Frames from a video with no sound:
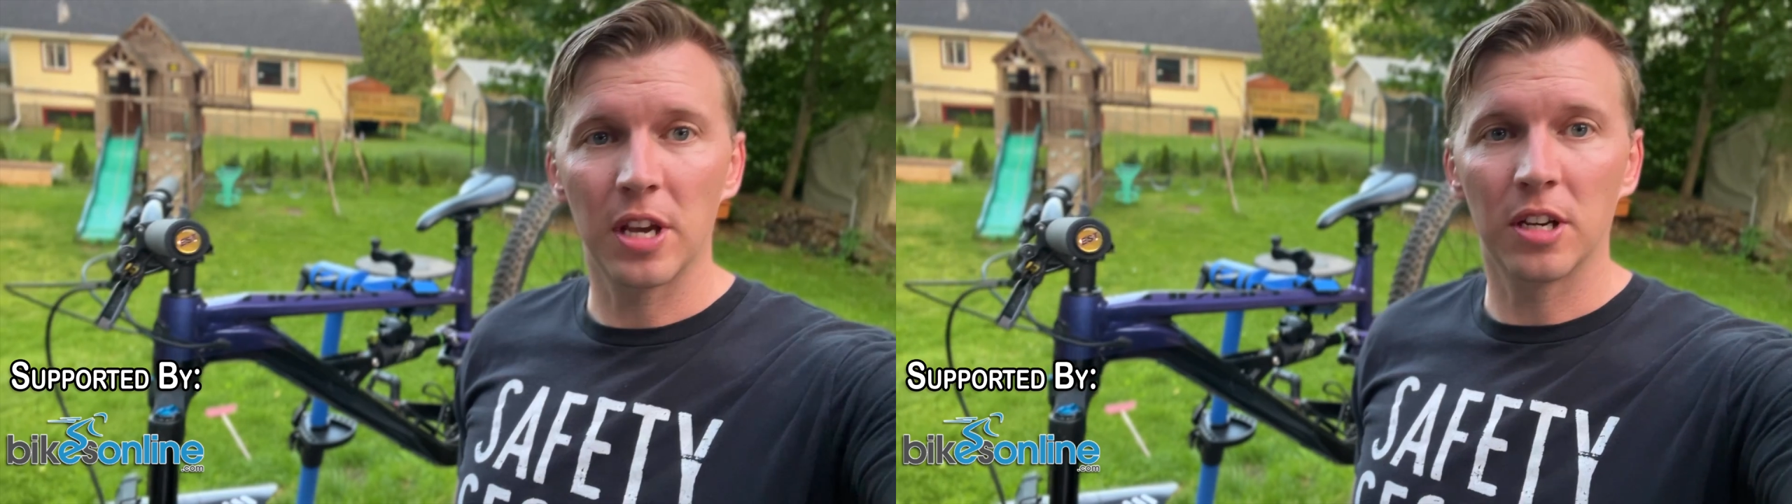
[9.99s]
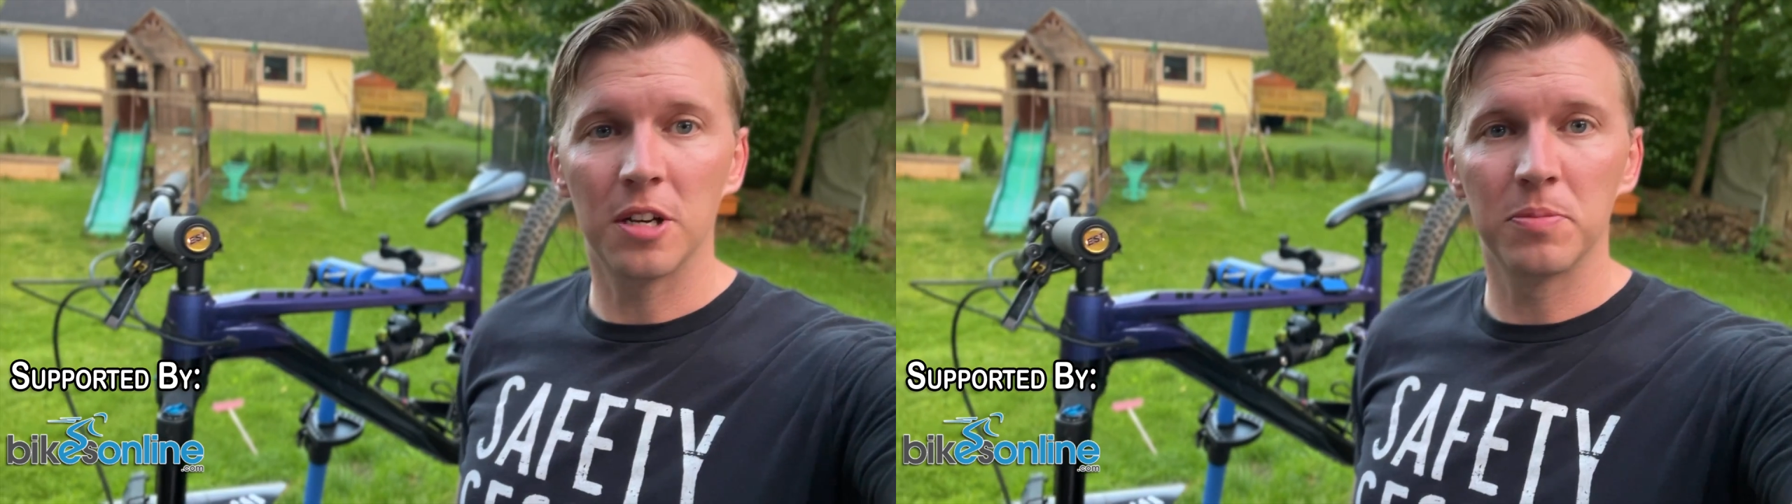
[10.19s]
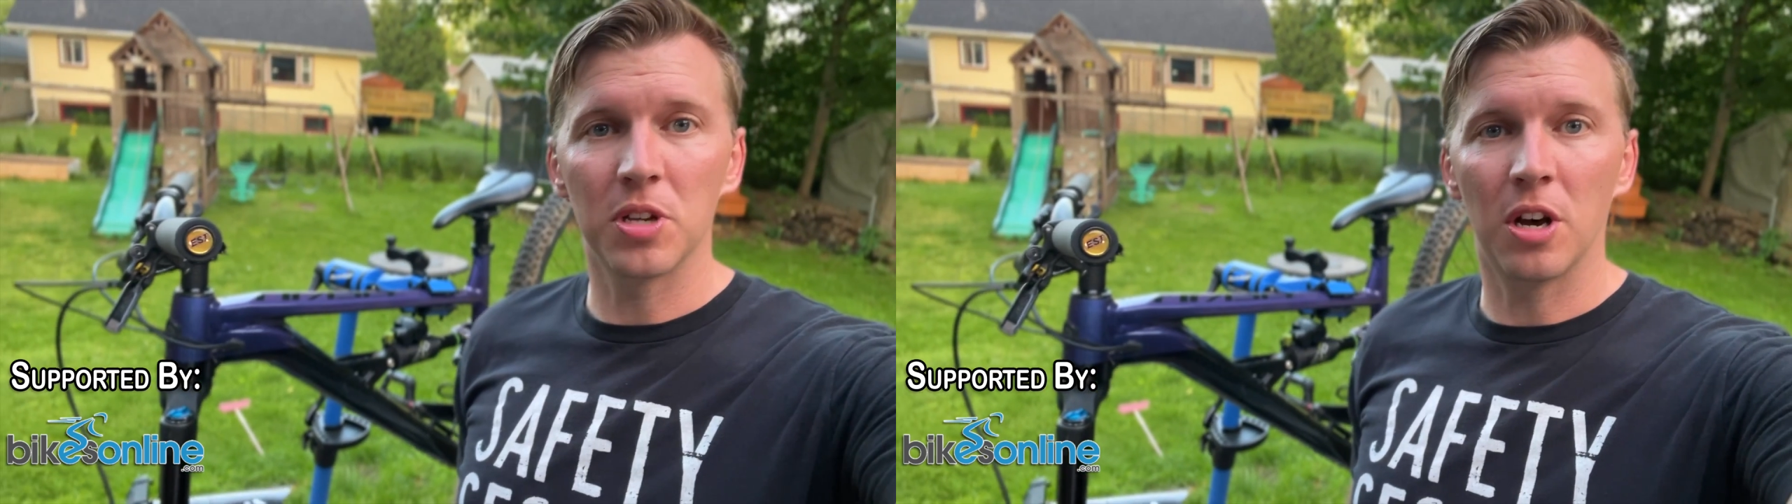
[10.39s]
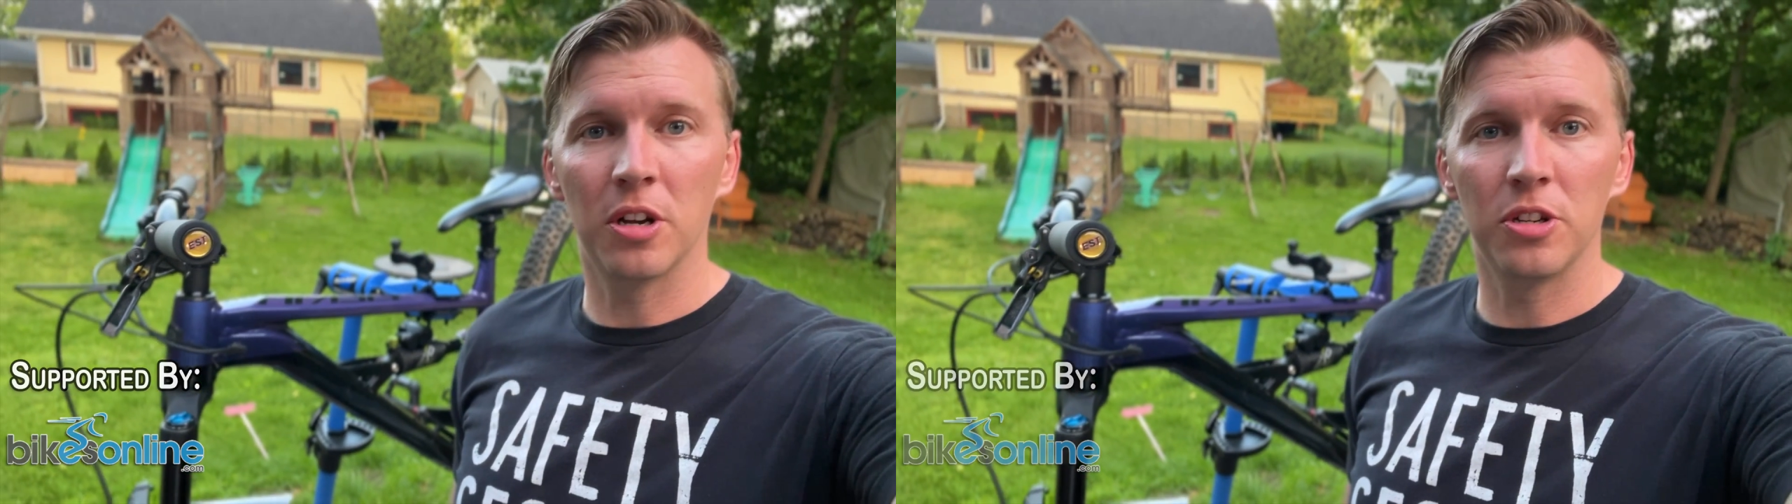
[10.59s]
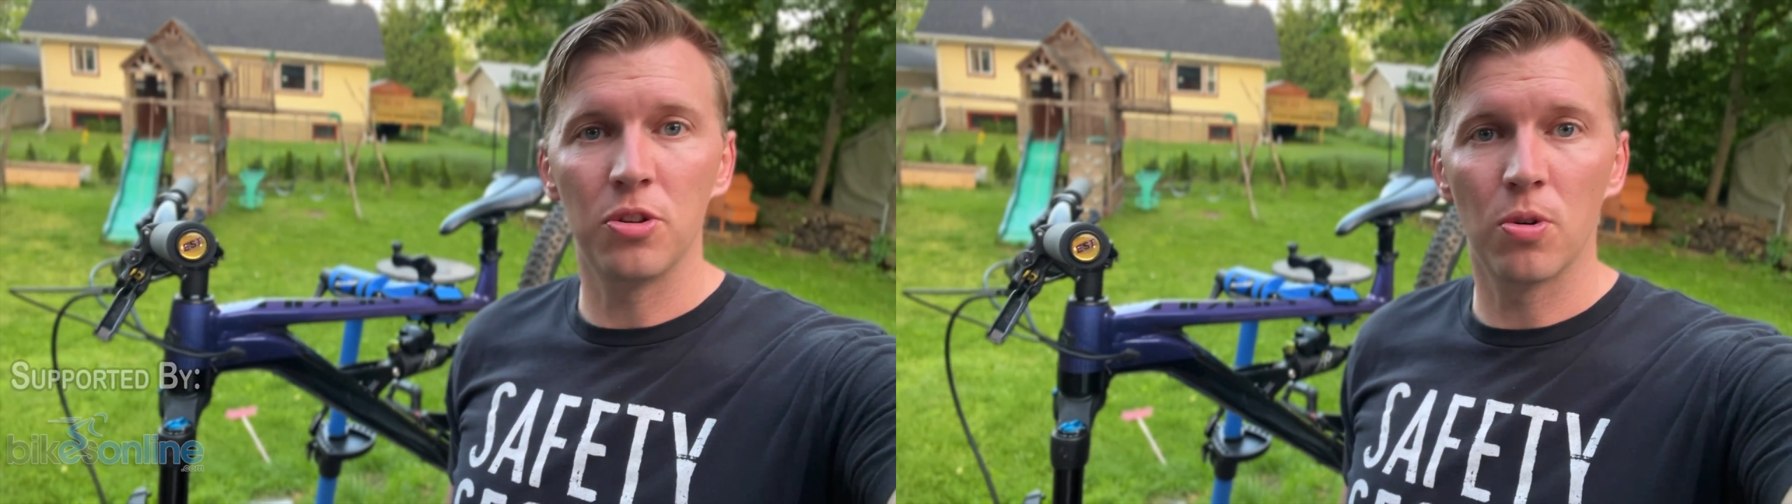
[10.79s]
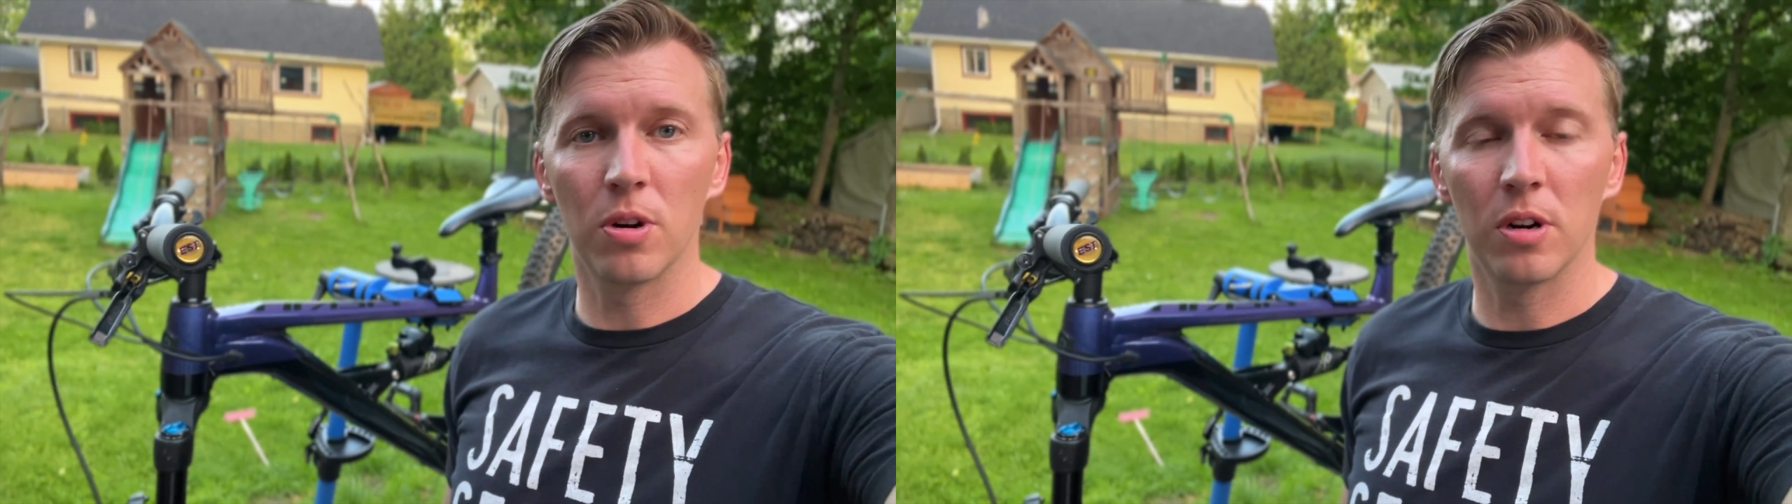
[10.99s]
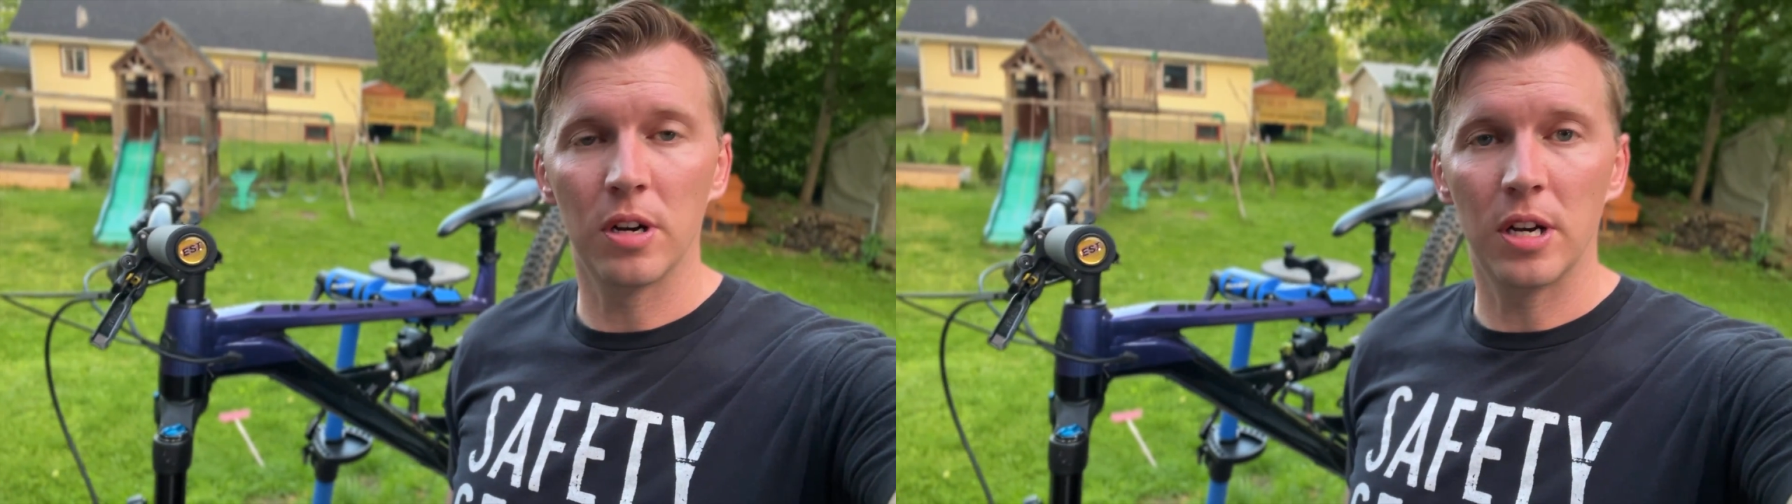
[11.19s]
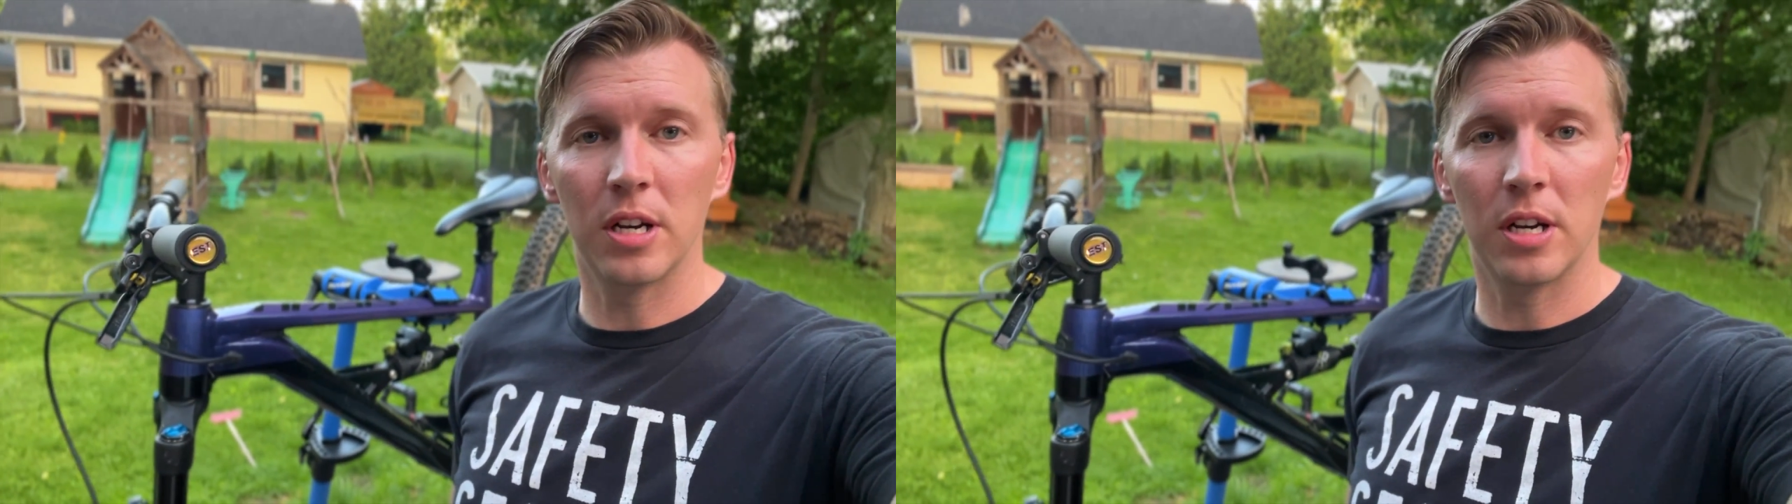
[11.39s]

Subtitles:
that comes on your